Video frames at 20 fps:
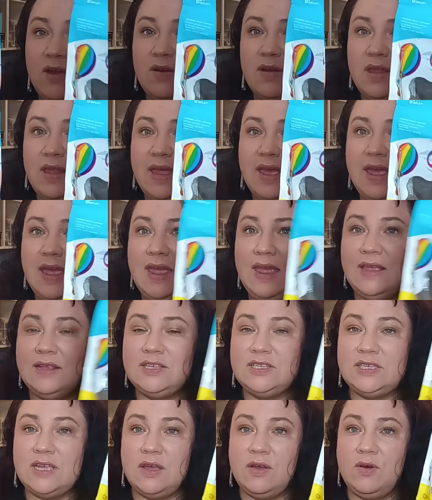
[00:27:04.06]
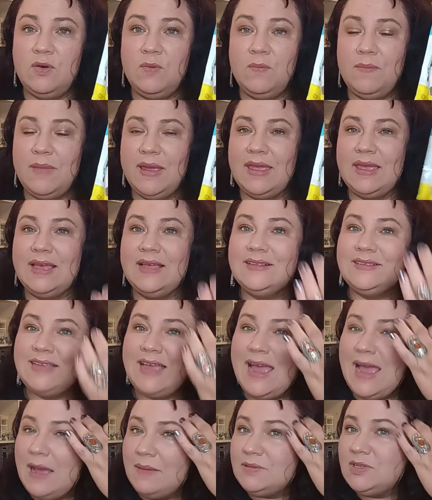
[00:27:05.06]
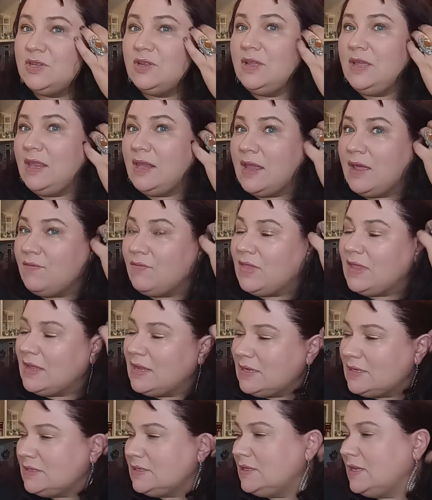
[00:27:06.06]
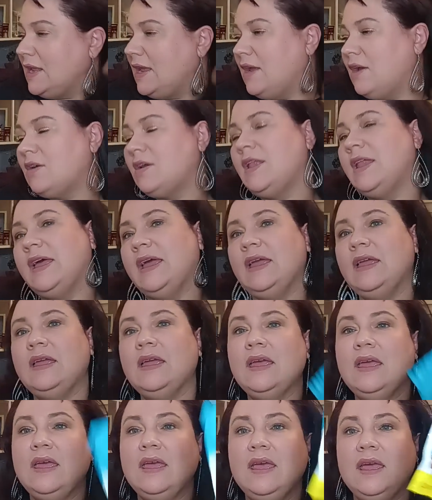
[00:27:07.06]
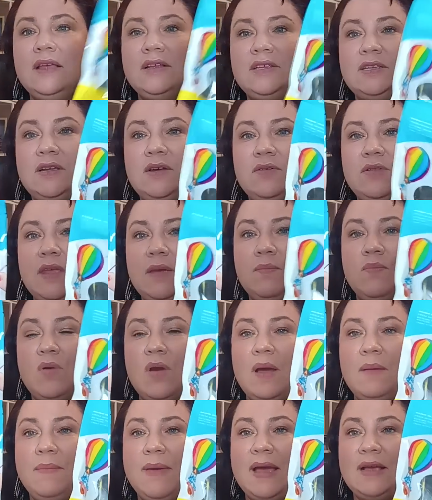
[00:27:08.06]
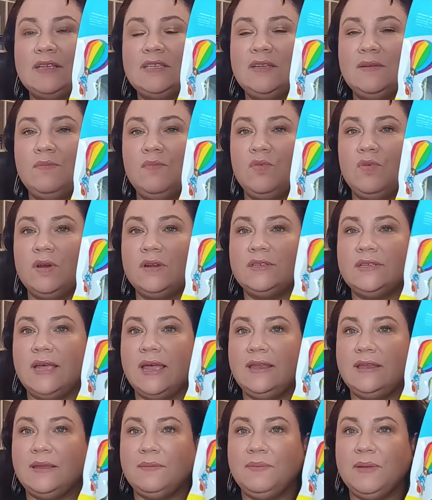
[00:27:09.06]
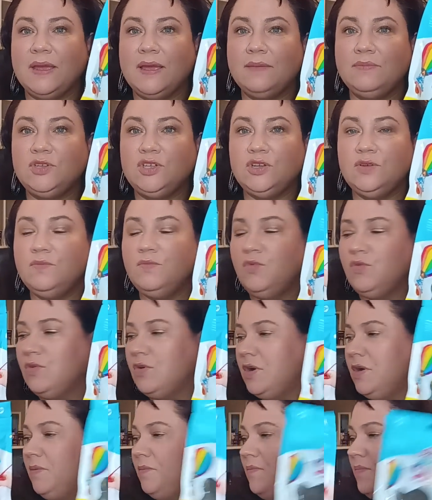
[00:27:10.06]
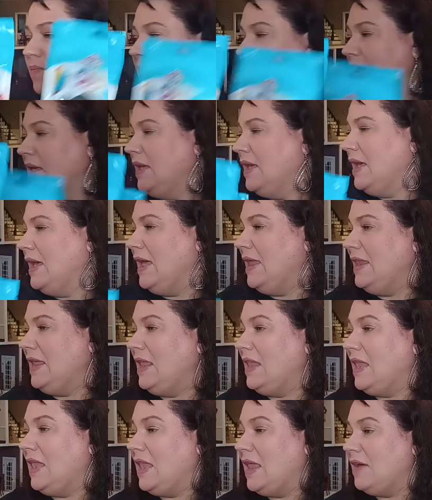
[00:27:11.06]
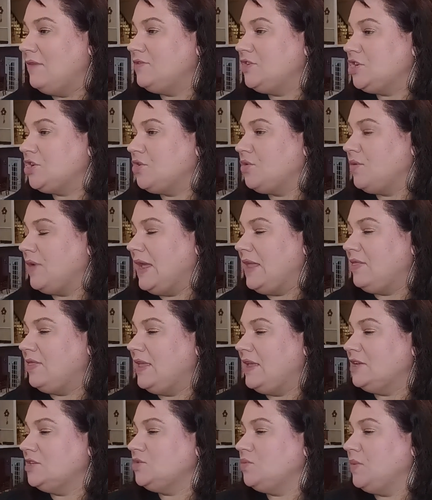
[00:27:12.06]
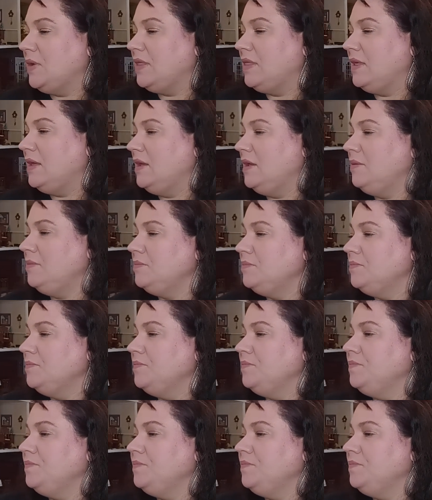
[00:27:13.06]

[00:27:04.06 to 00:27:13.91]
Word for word: air clay. So my kids absolutely love this, the air clay. So they brought back some more. So I did pick up two more and they love to create things with it